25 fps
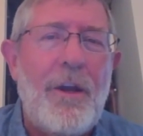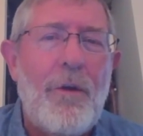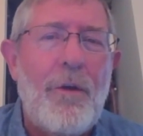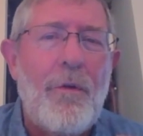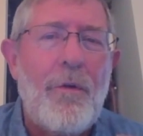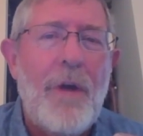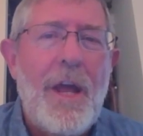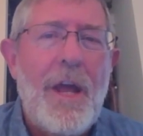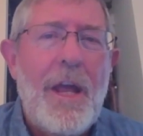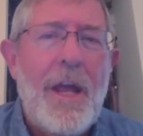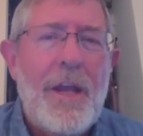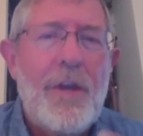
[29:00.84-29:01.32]
you
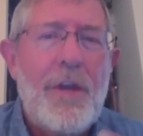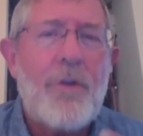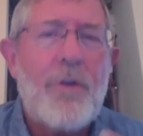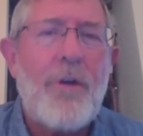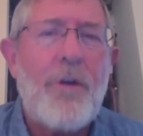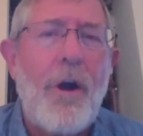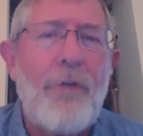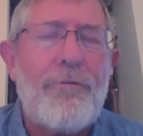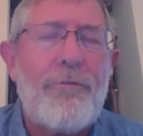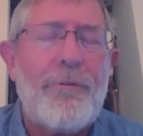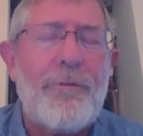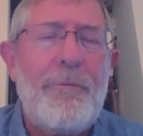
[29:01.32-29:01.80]

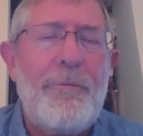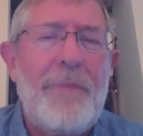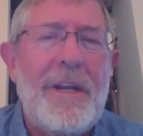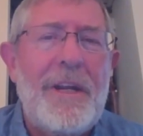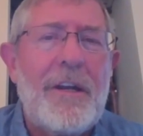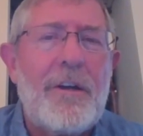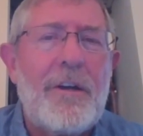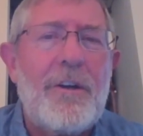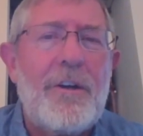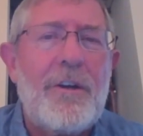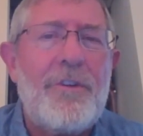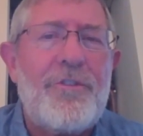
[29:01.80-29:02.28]
go from
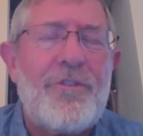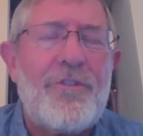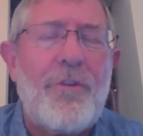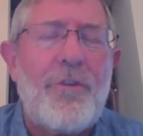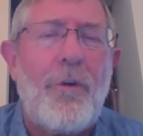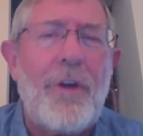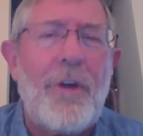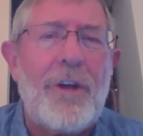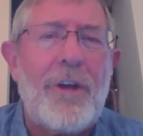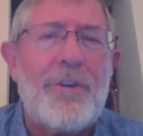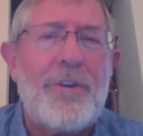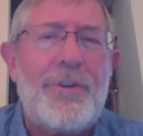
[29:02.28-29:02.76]
being good
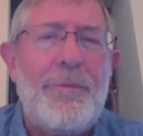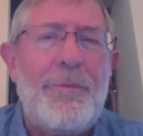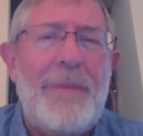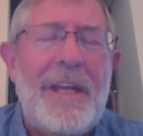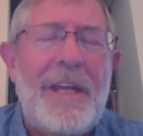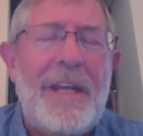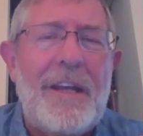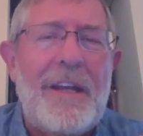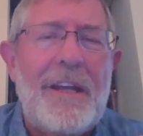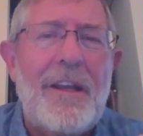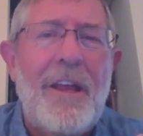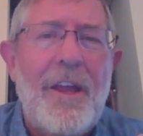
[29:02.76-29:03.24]
soil to
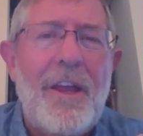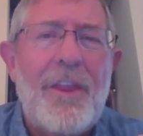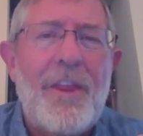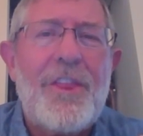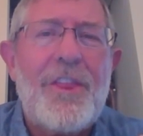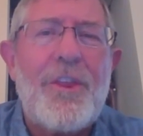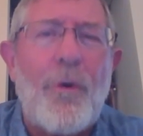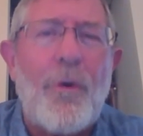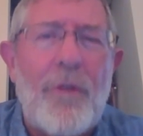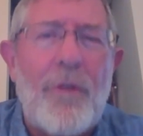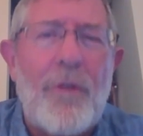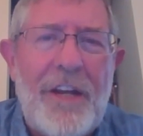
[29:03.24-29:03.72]
being
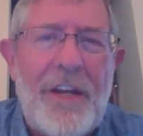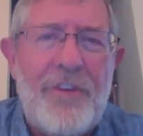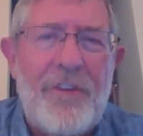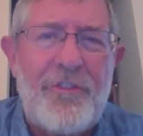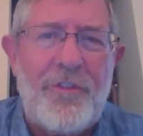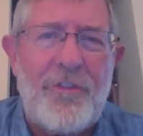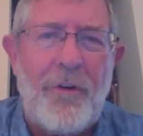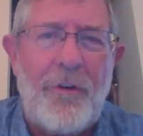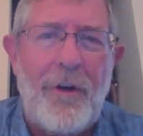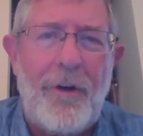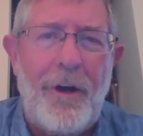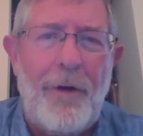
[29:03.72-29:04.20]
thorny
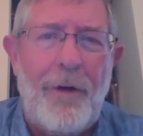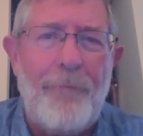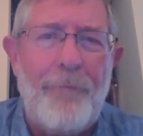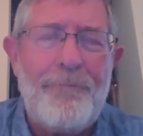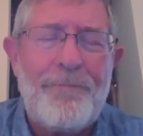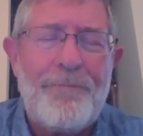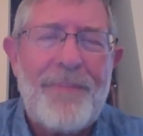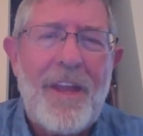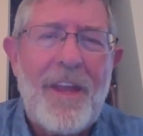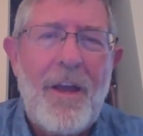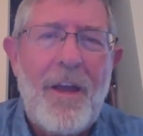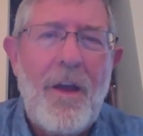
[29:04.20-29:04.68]
soil.
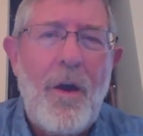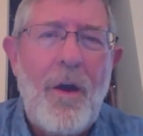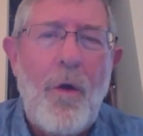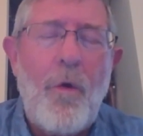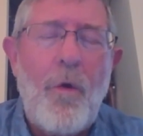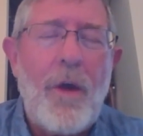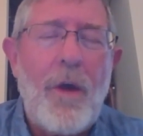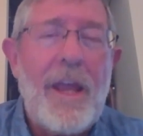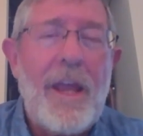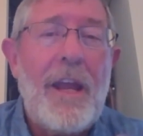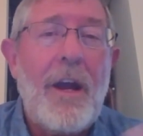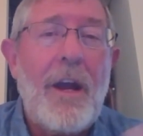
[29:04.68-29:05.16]

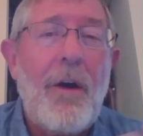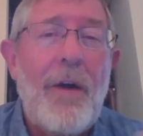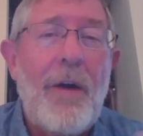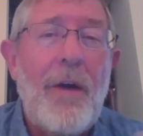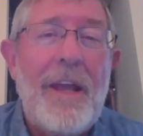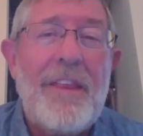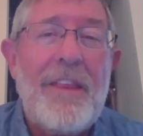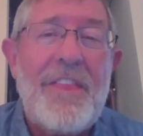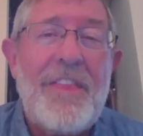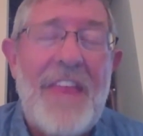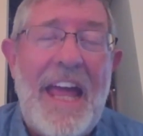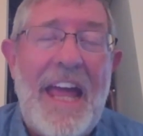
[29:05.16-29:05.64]
You know,
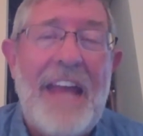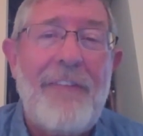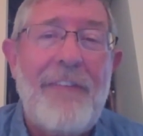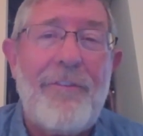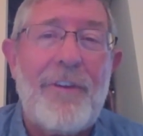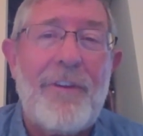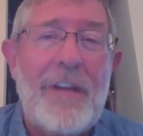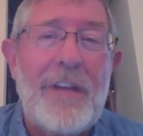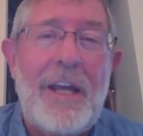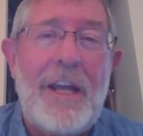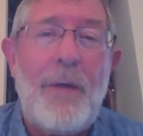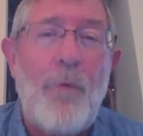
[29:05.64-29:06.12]
and
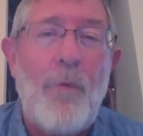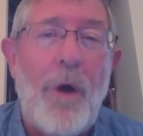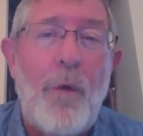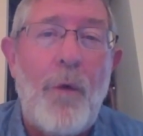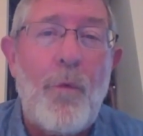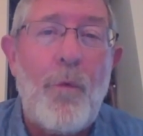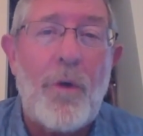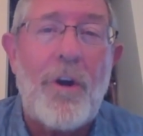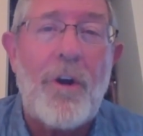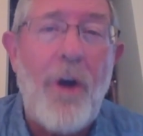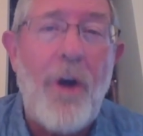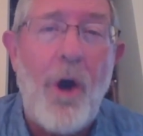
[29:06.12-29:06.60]
thankfully, what
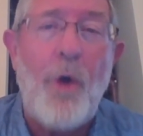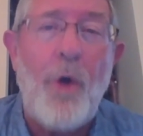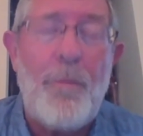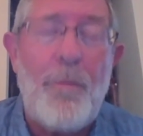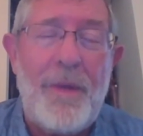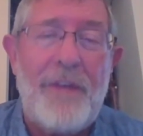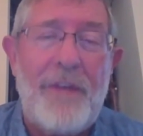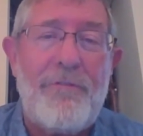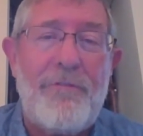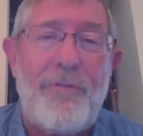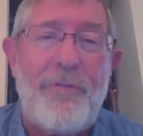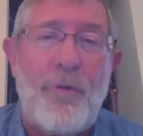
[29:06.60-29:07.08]
we're
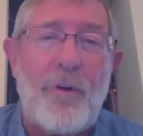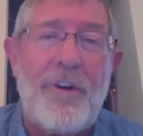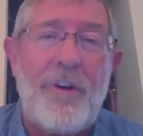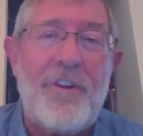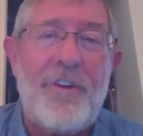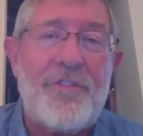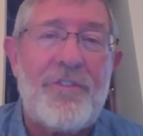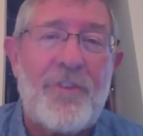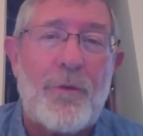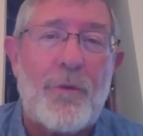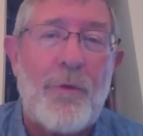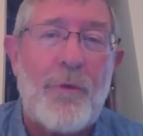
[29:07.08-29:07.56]
hoping for
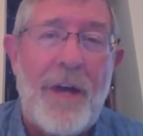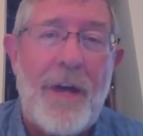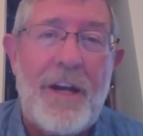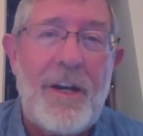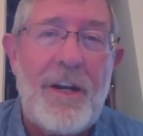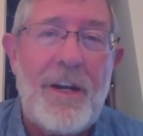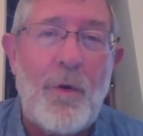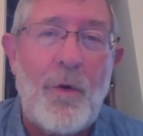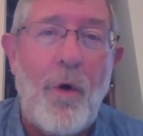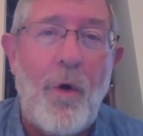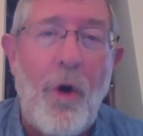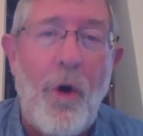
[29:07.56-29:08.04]
is to run
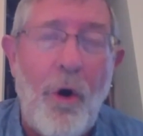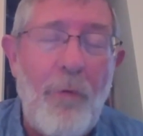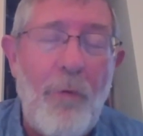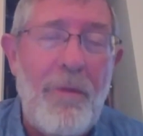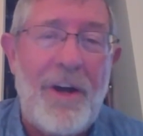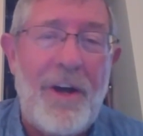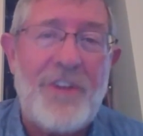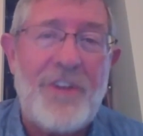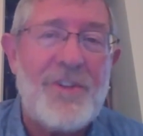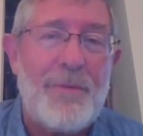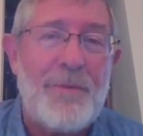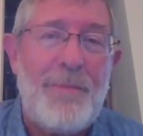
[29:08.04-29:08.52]
into a whole
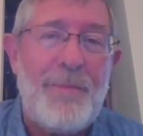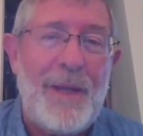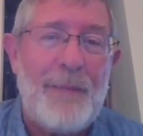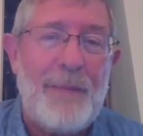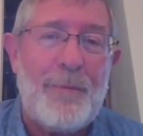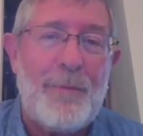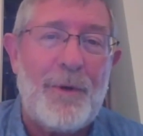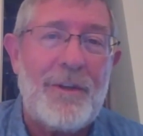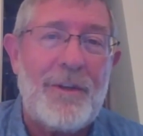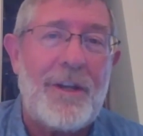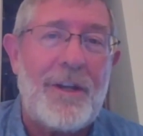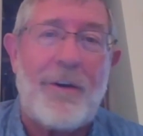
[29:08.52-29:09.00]
bunch of
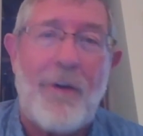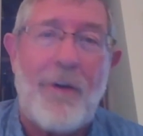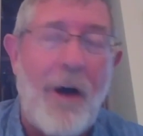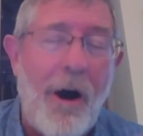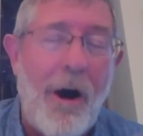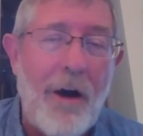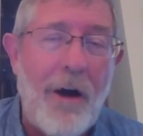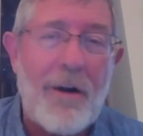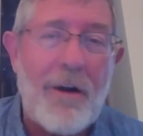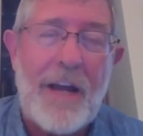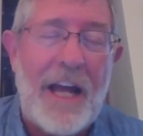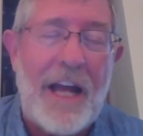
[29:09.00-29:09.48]
people that are
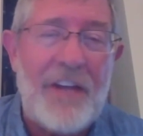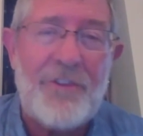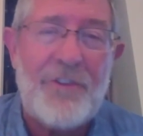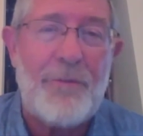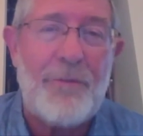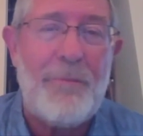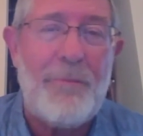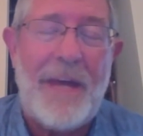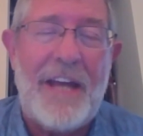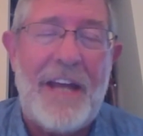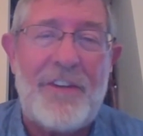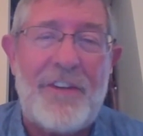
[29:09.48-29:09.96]
all kinds
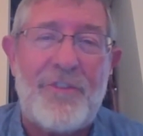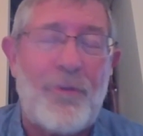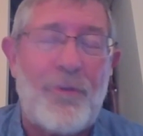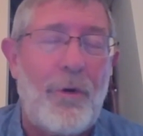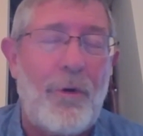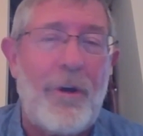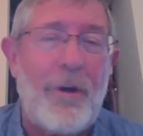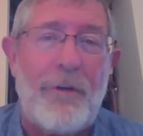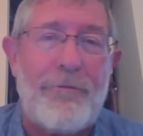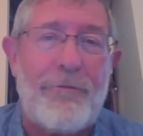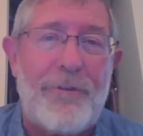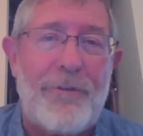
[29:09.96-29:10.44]
of bad
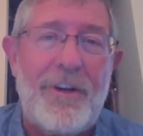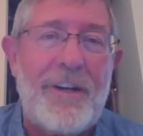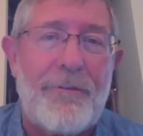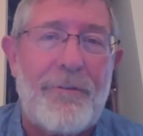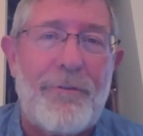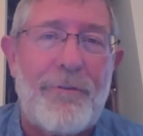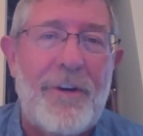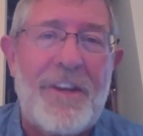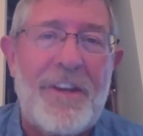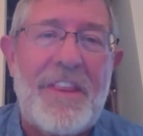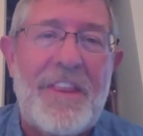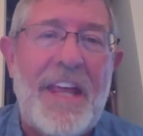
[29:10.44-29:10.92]
soil for
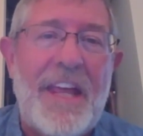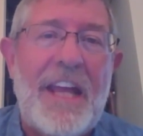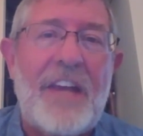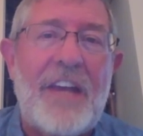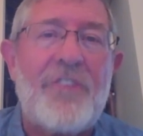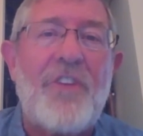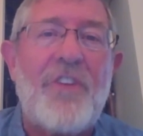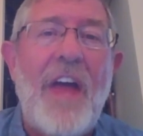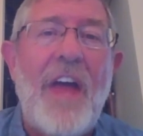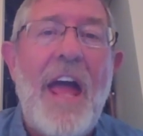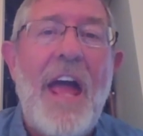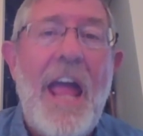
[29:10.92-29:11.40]
different
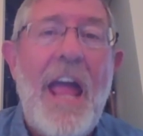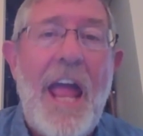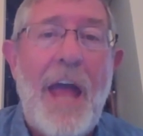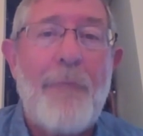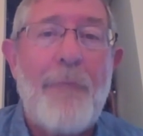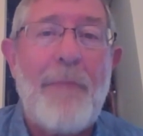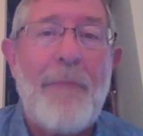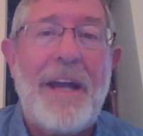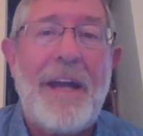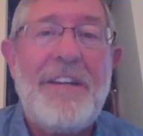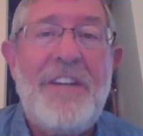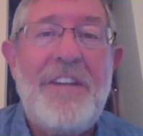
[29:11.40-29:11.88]
things.
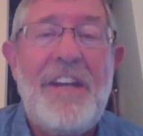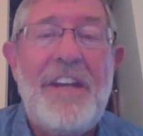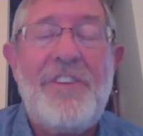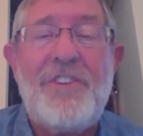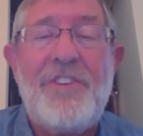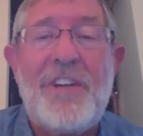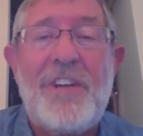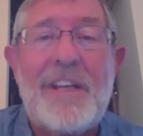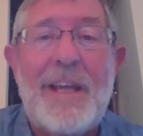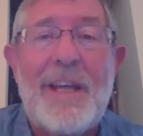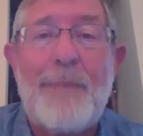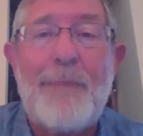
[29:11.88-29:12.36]
And by
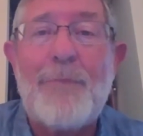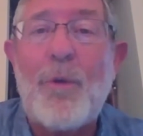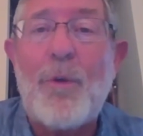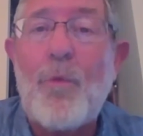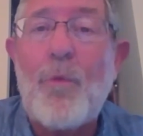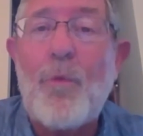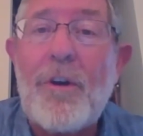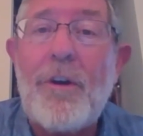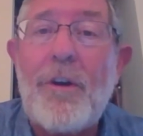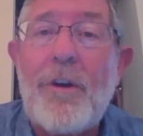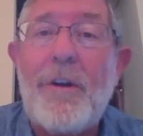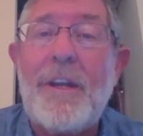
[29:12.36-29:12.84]
teaching them the
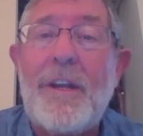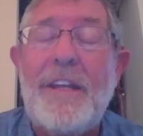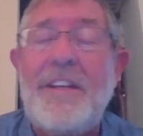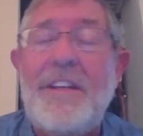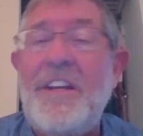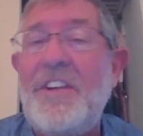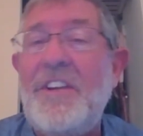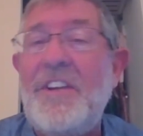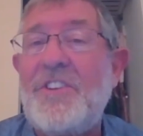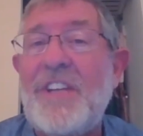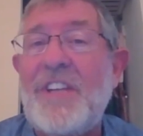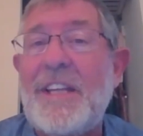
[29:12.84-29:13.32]
word and
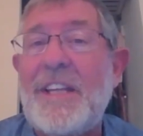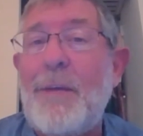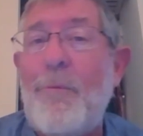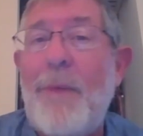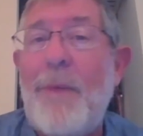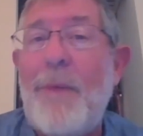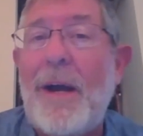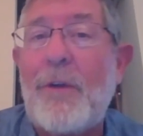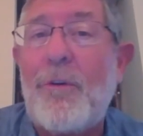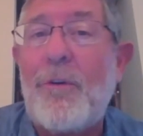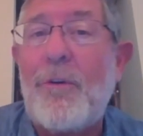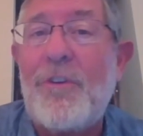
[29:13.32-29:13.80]
teaching them
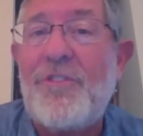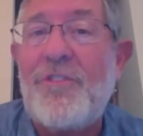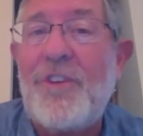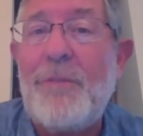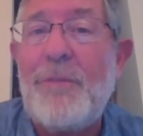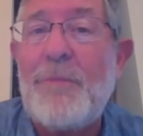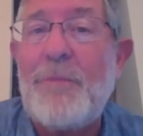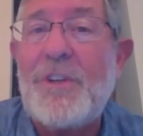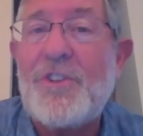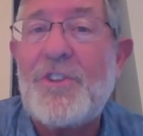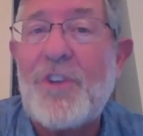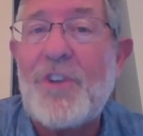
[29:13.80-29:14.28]
about
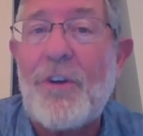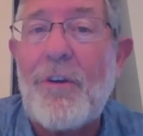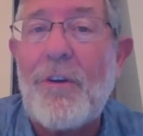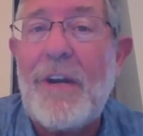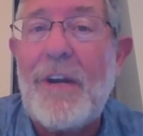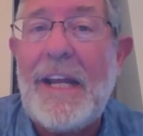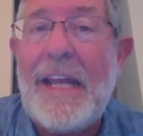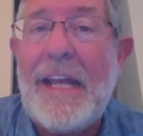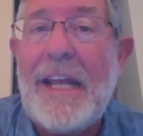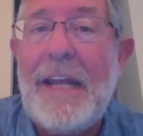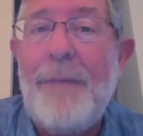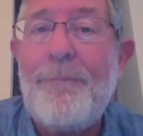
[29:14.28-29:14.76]
Christian
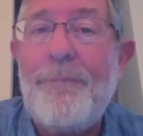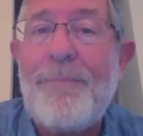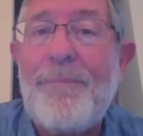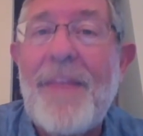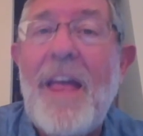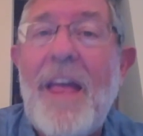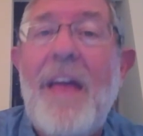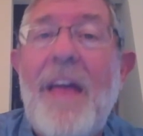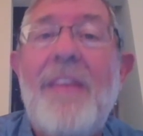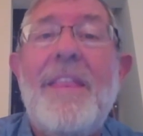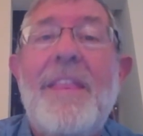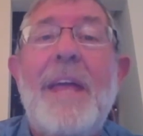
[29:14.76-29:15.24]
maturity,
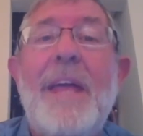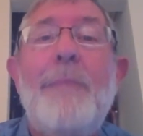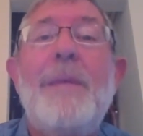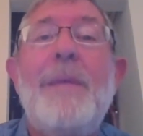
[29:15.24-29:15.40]
they